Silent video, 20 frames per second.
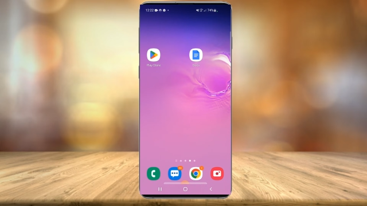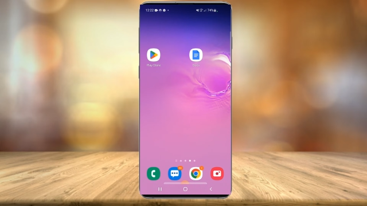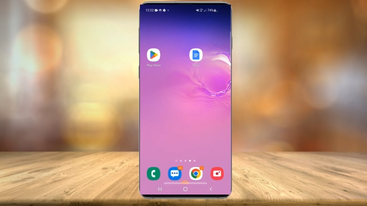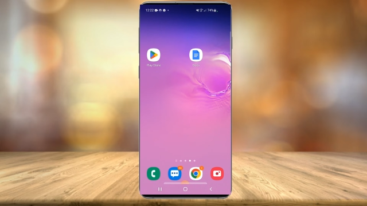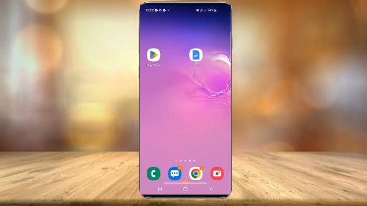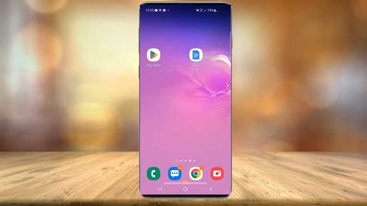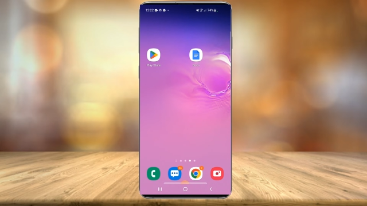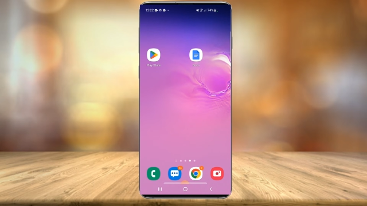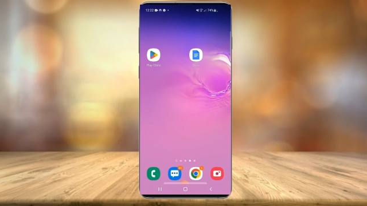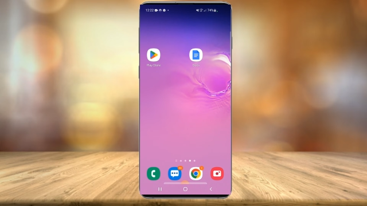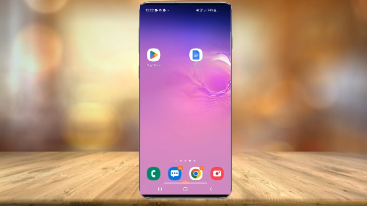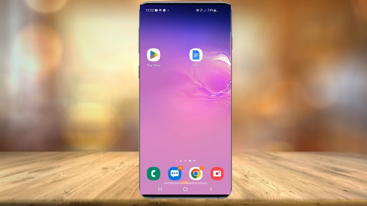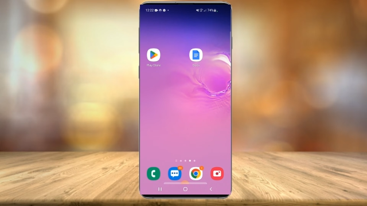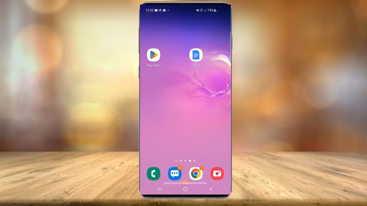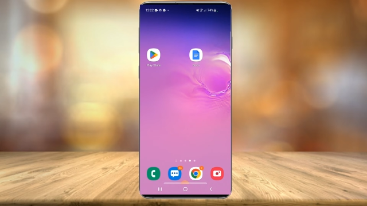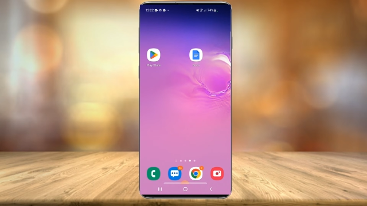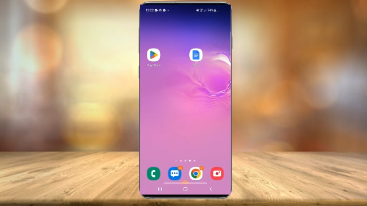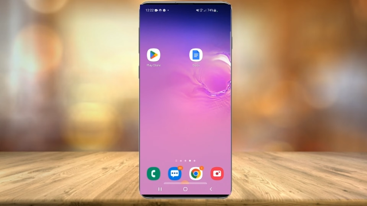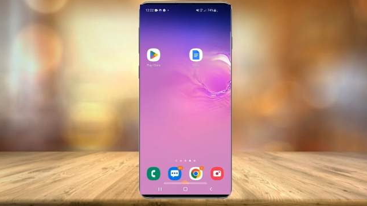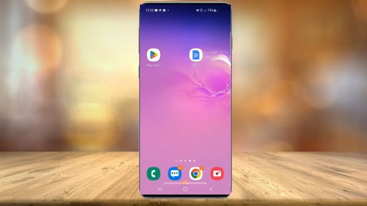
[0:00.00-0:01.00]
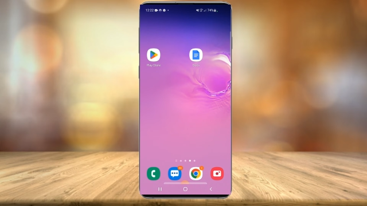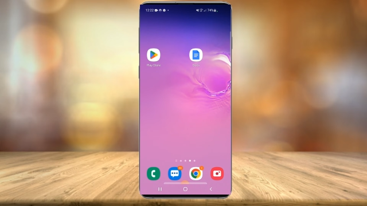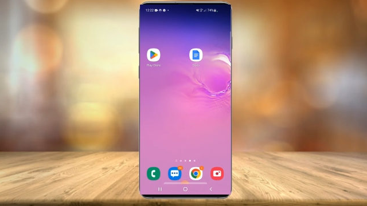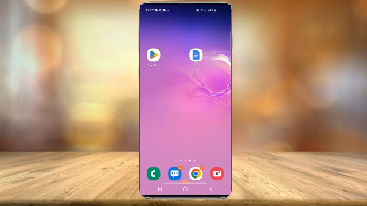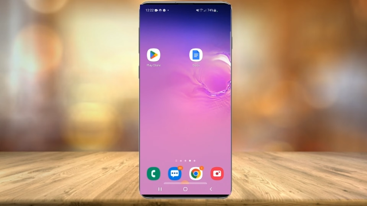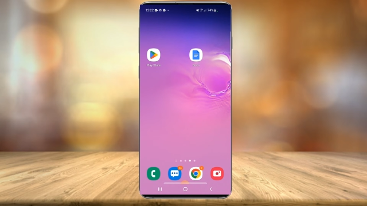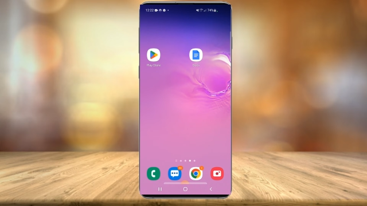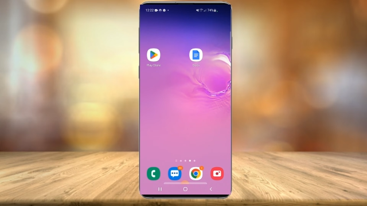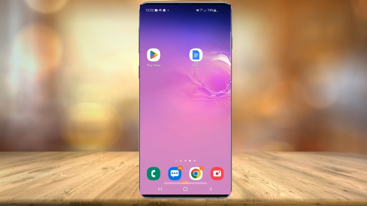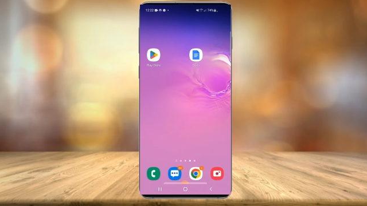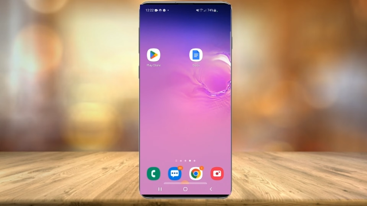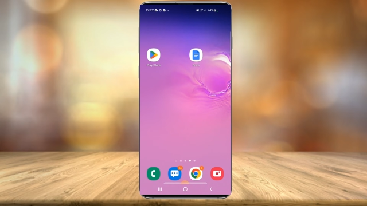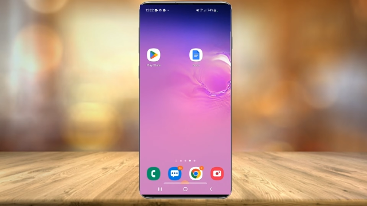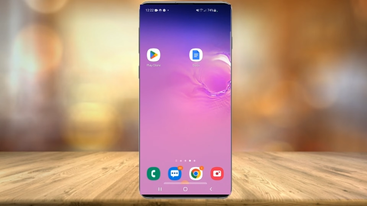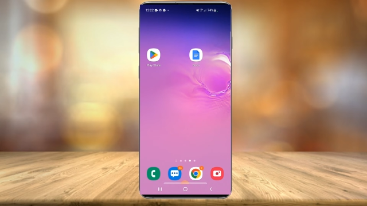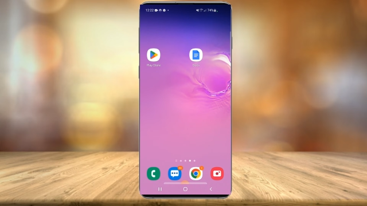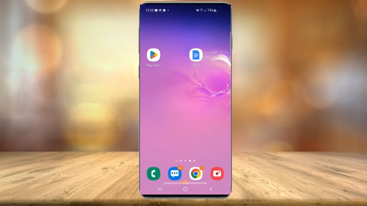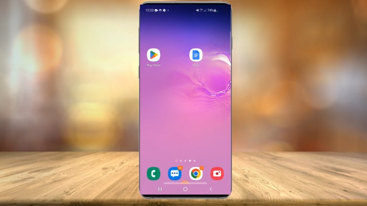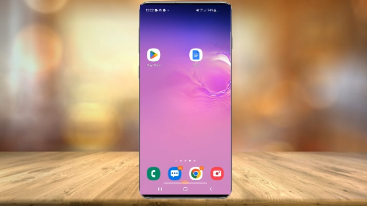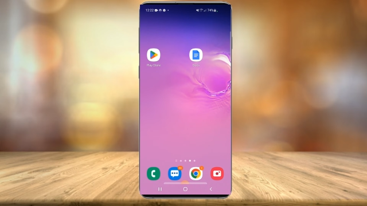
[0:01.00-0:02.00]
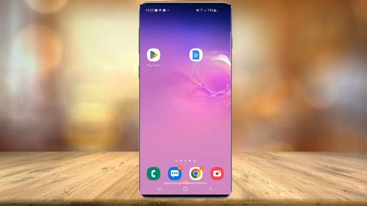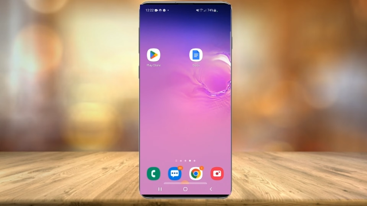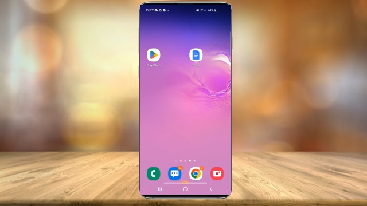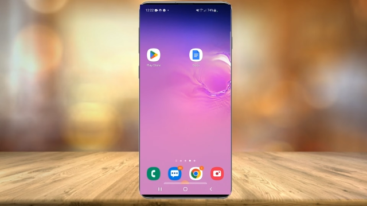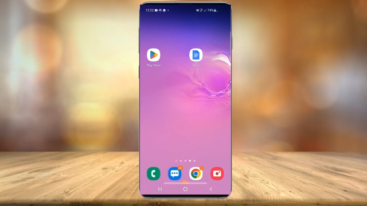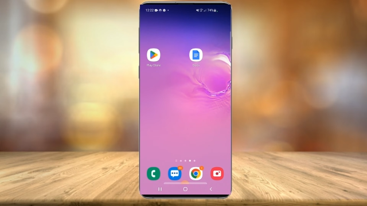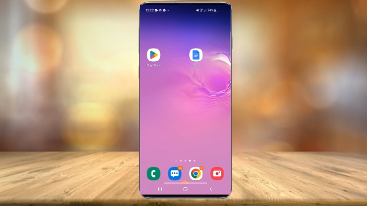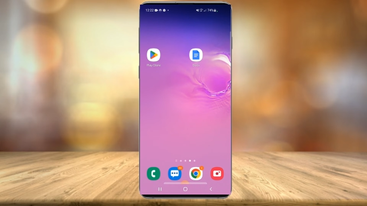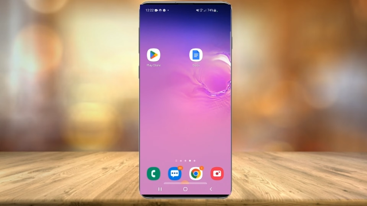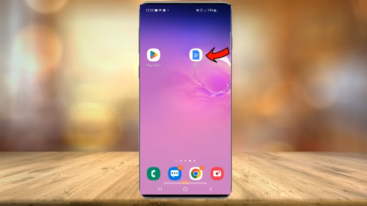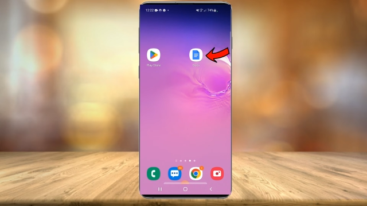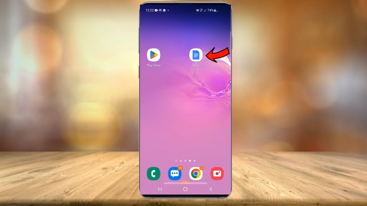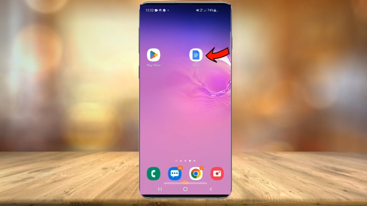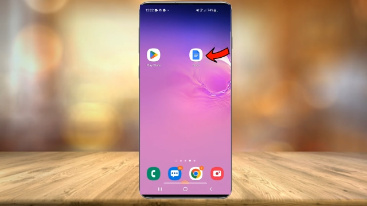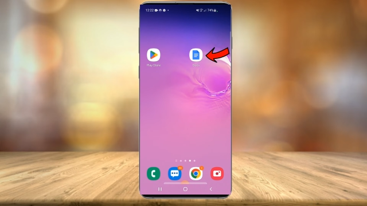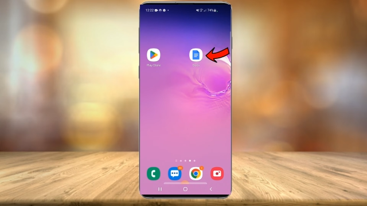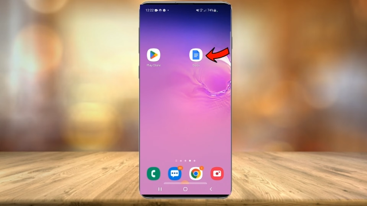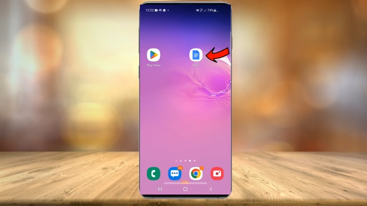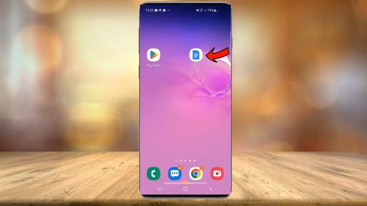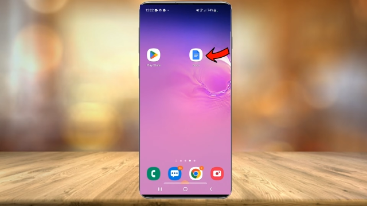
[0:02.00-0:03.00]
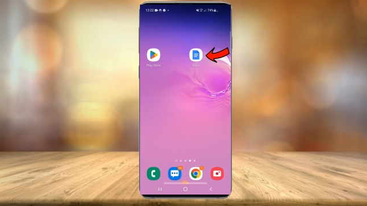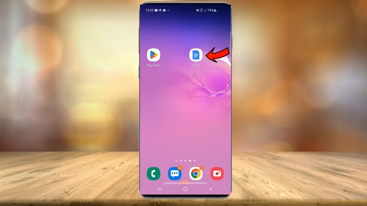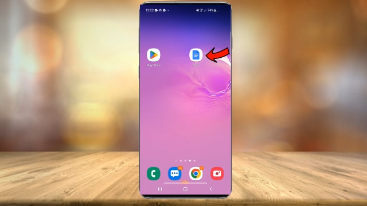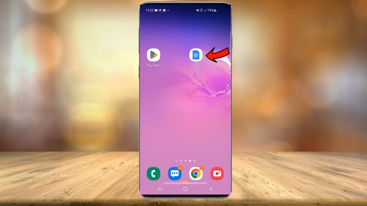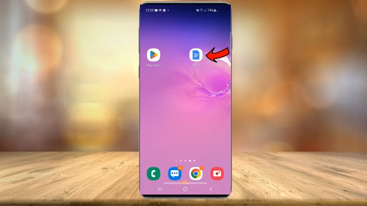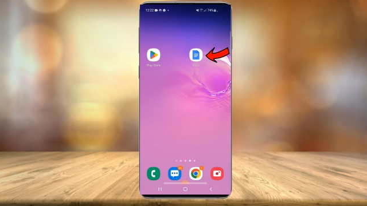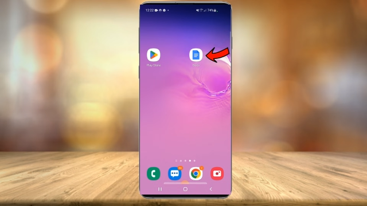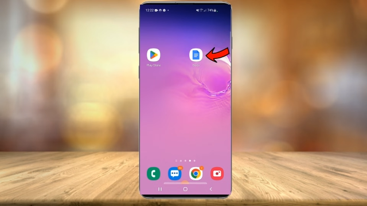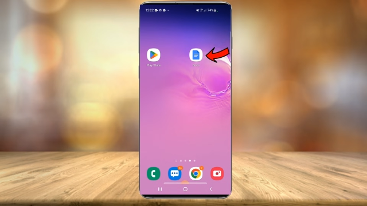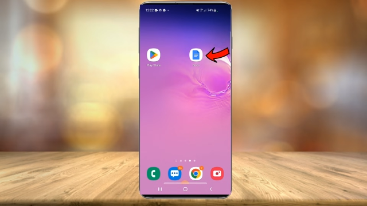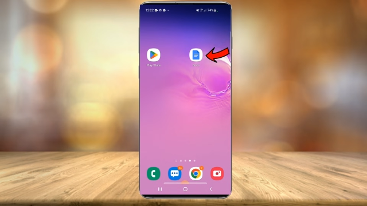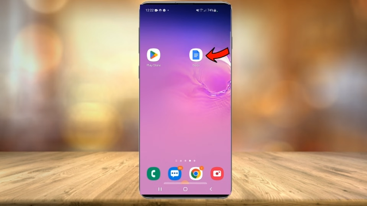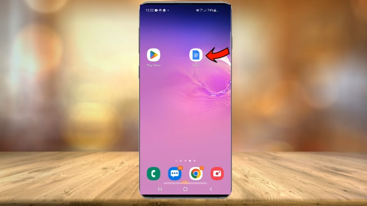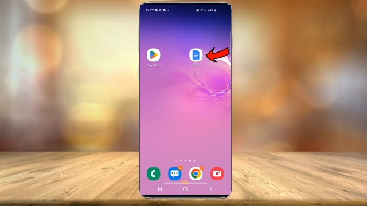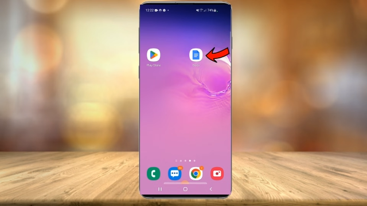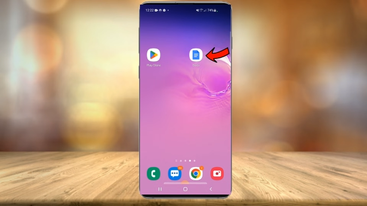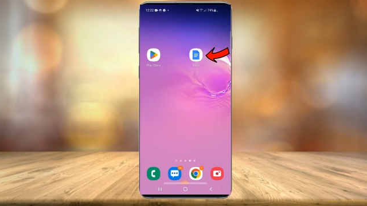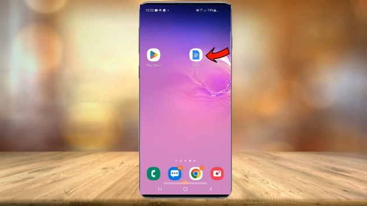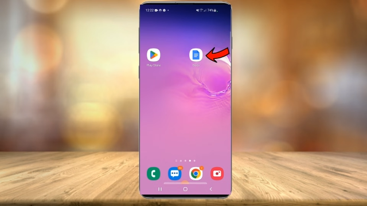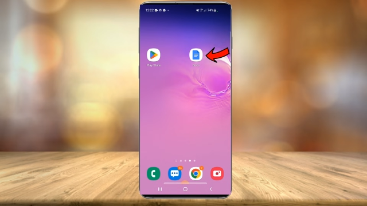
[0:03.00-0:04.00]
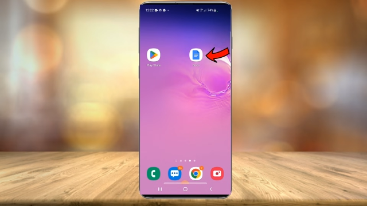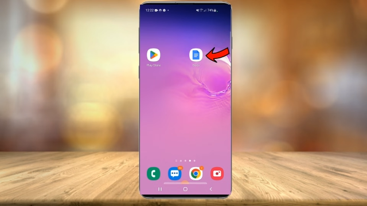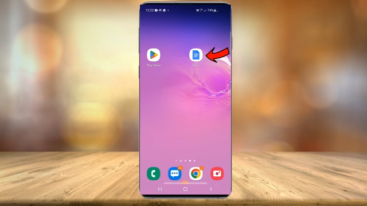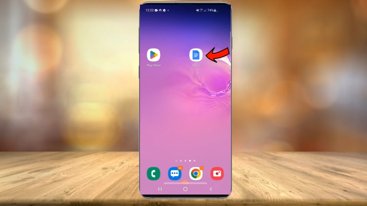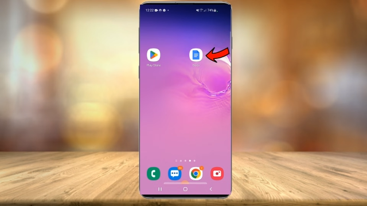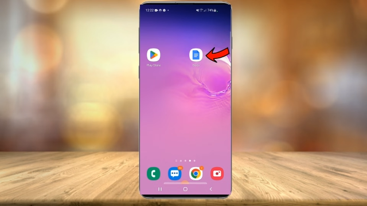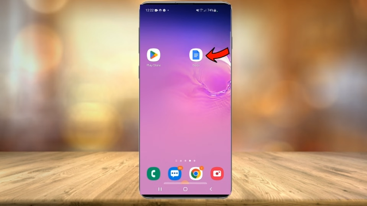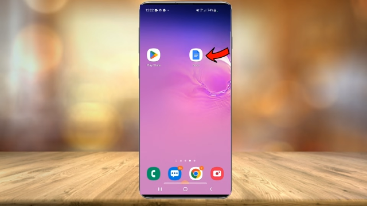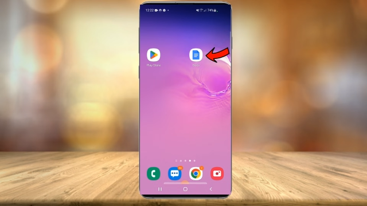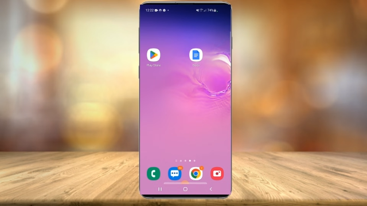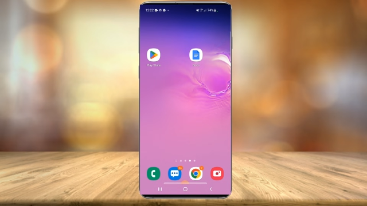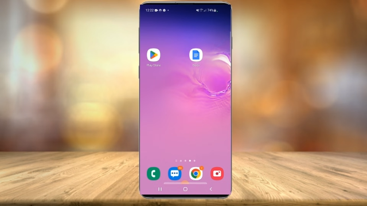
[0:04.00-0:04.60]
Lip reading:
Nobody's mouth can be seen.